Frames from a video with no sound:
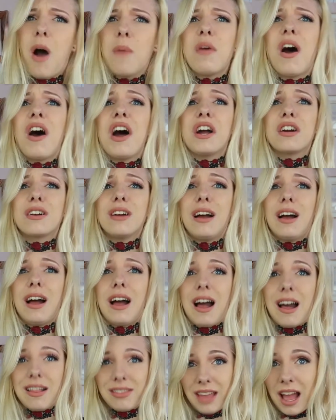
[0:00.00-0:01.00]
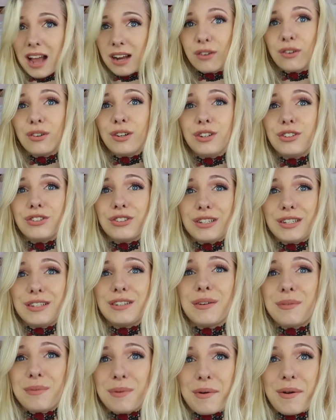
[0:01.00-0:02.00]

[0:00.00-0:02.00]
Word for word: I'm not that cringy, don't